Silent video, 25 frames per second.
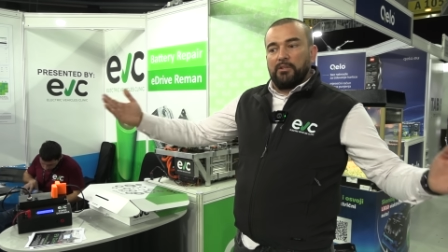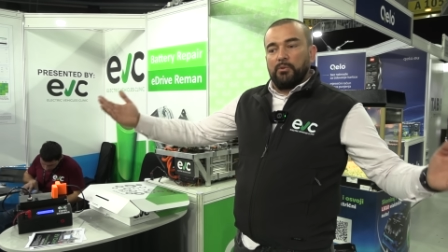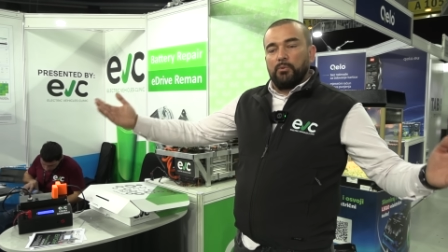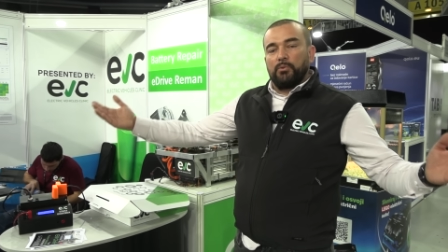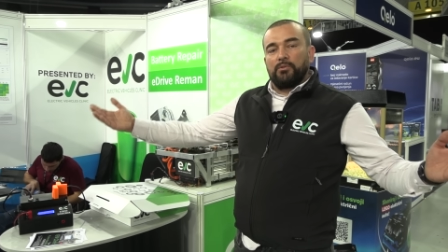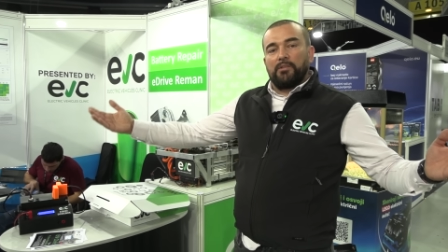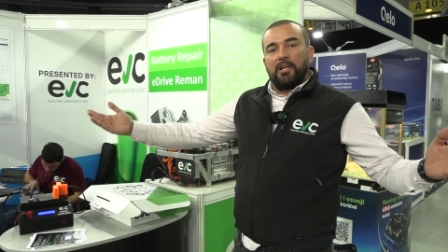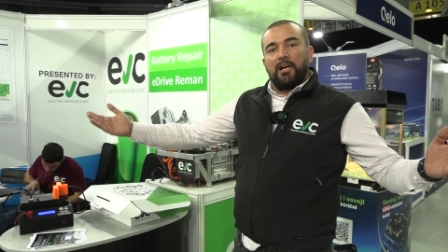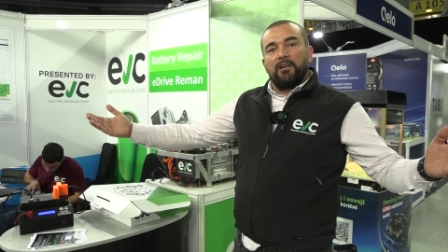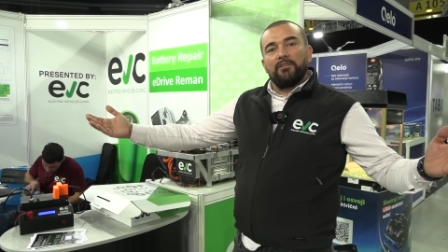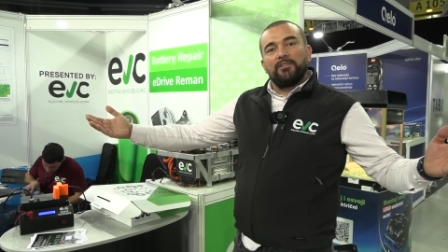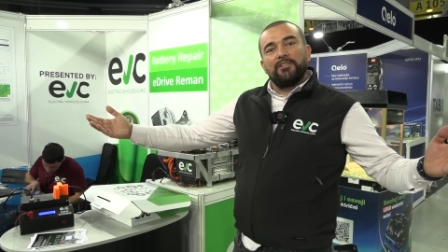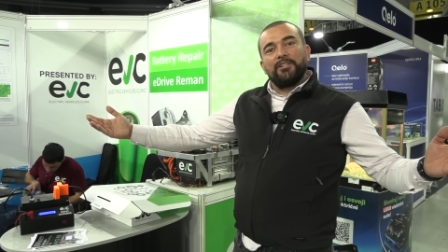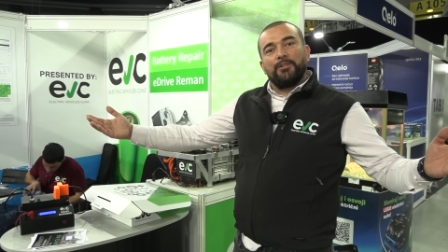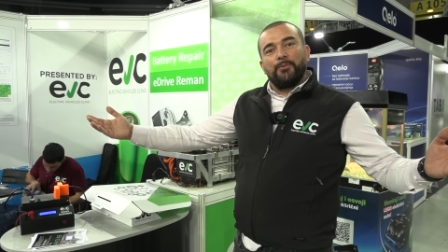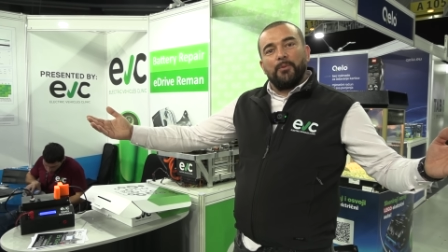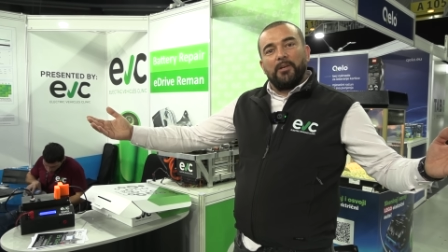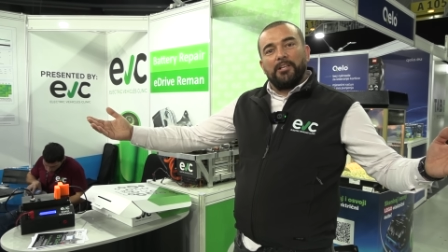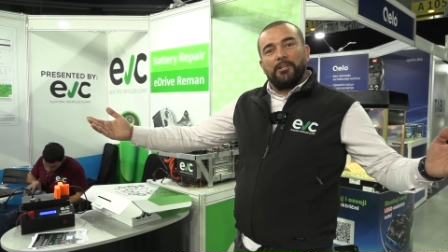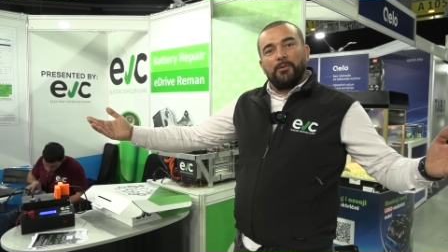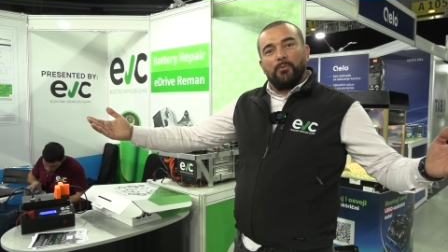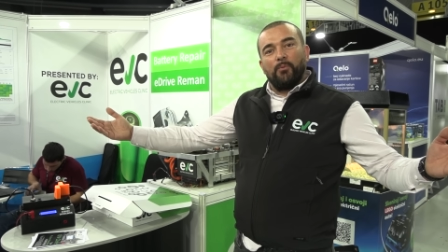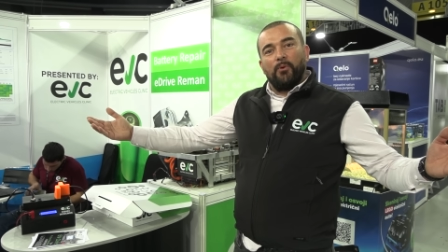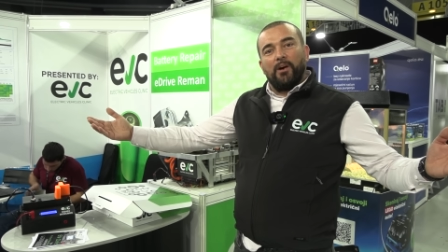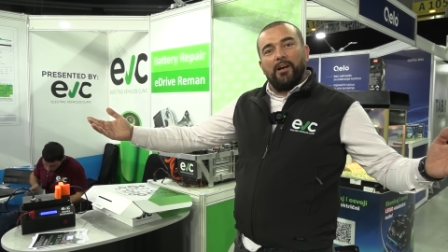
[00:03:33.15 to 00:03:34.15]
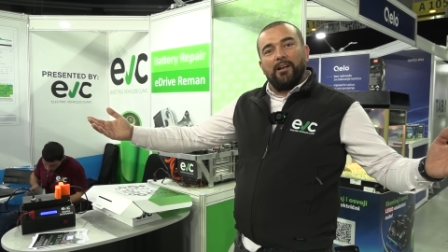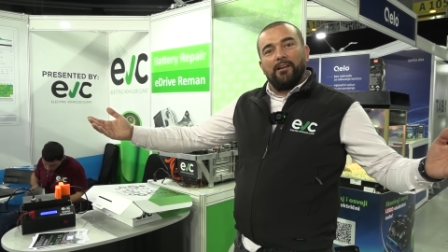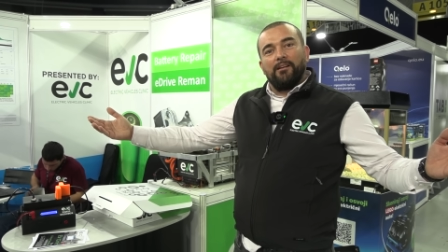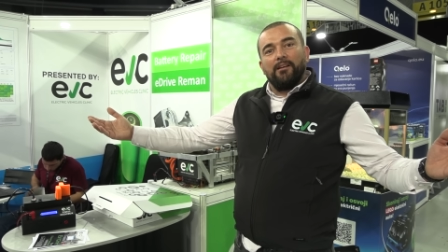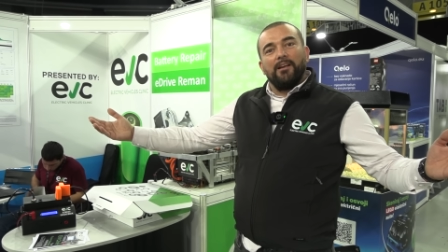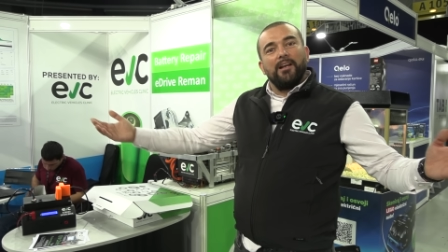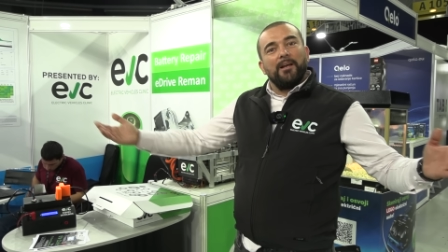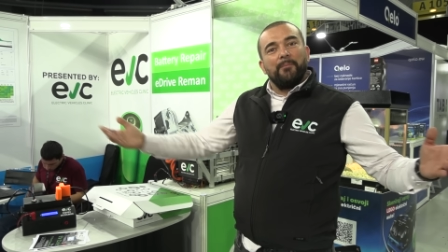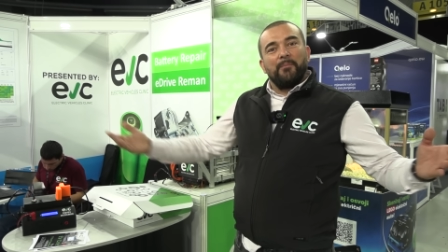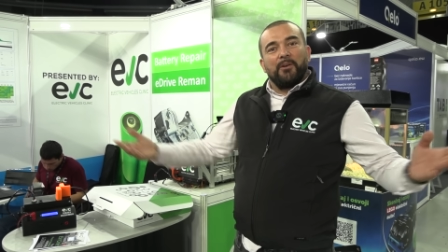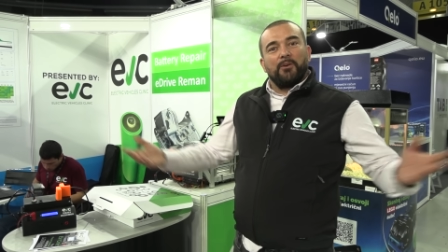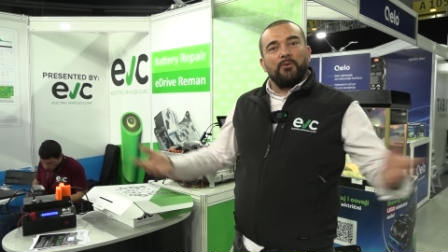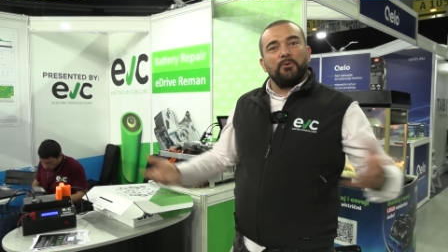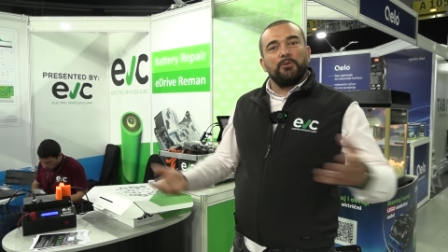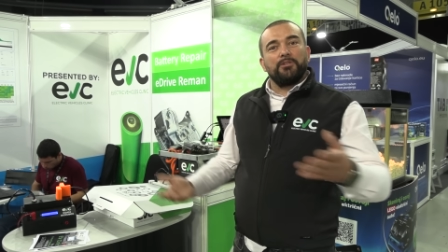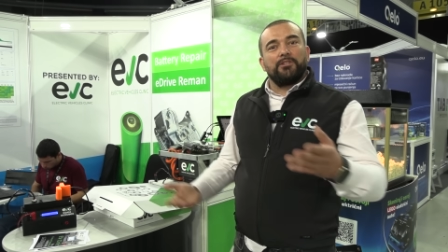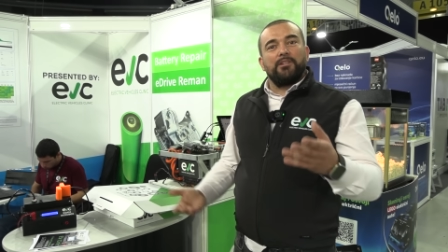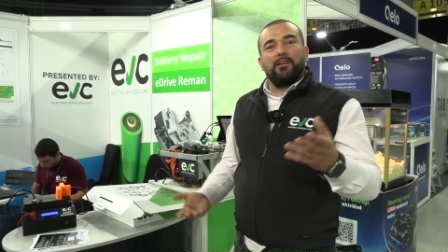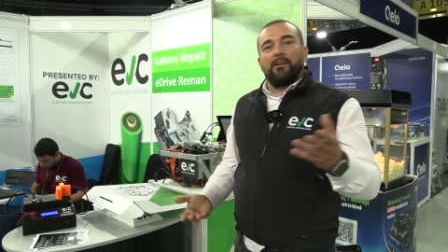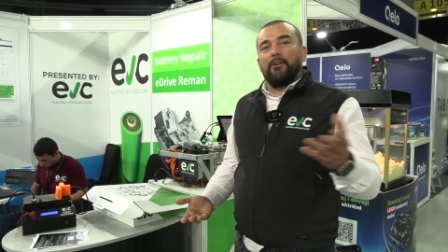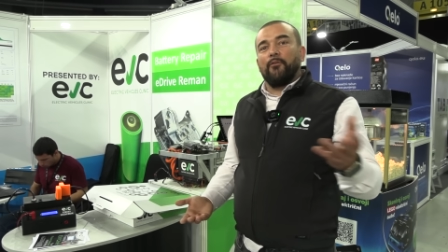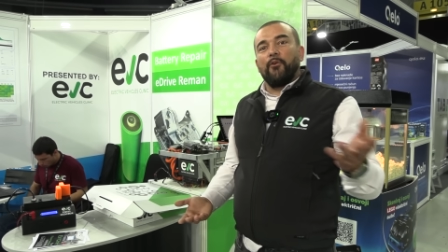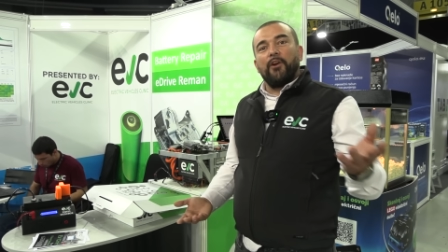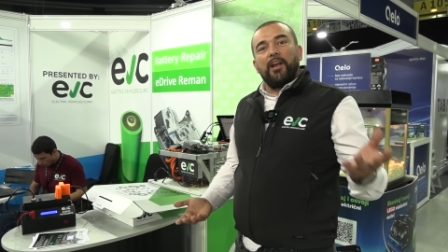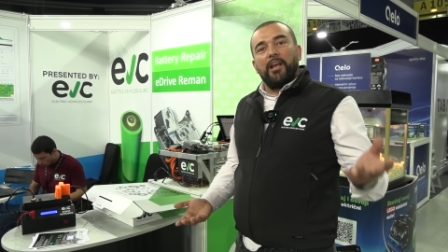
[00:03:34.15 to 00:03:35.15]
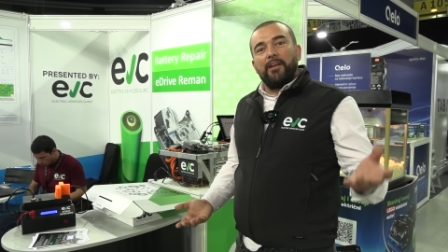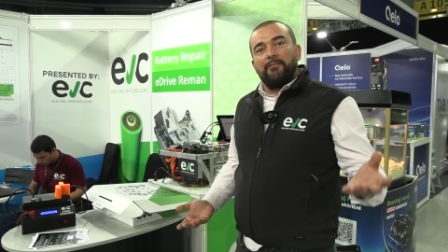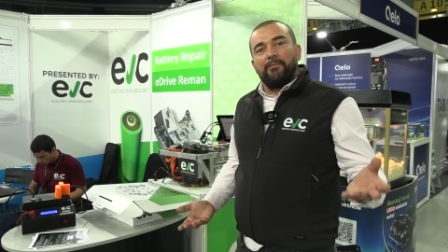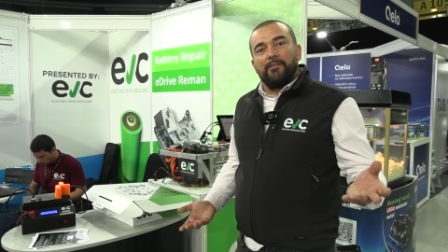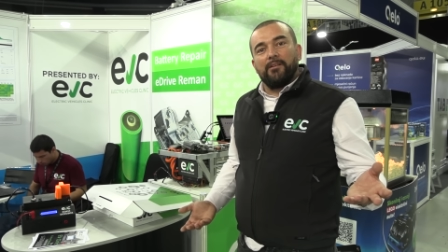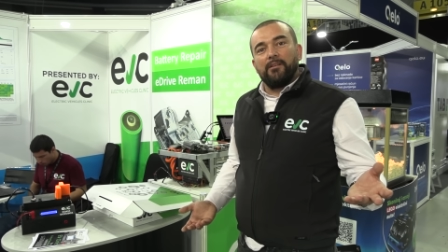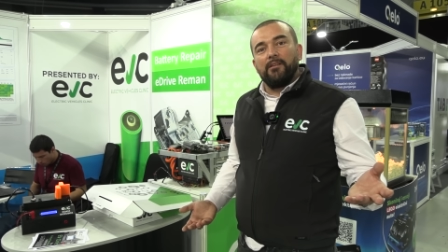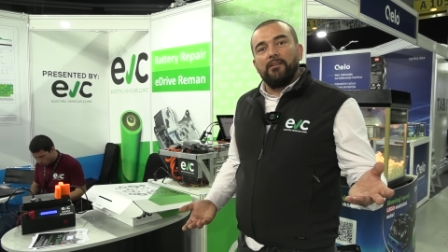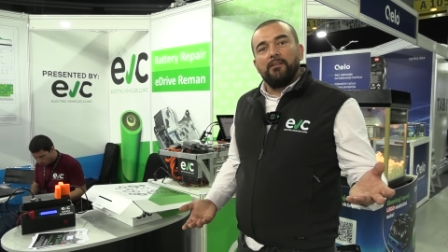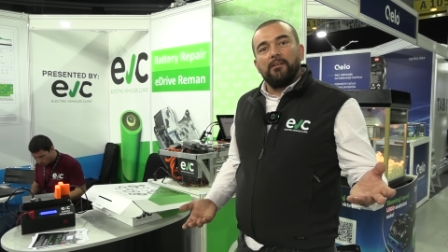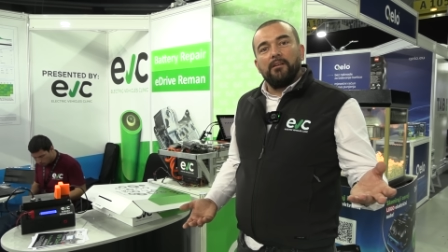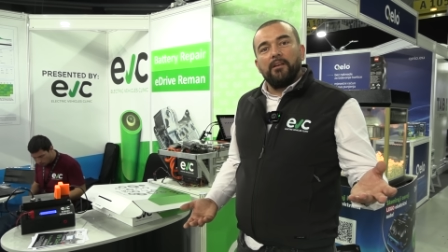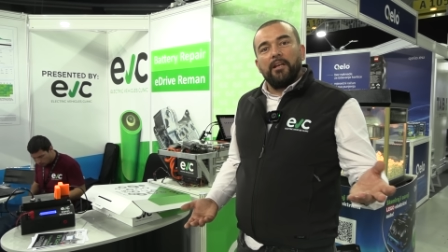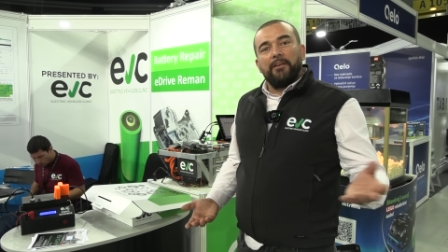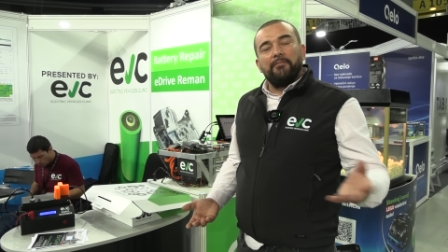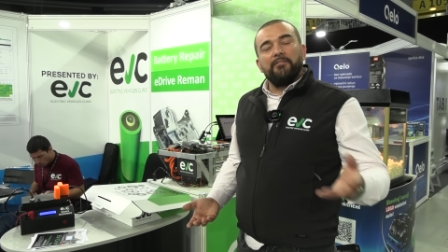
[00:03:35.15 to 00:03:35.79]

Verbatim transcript: 2021 because the Raven,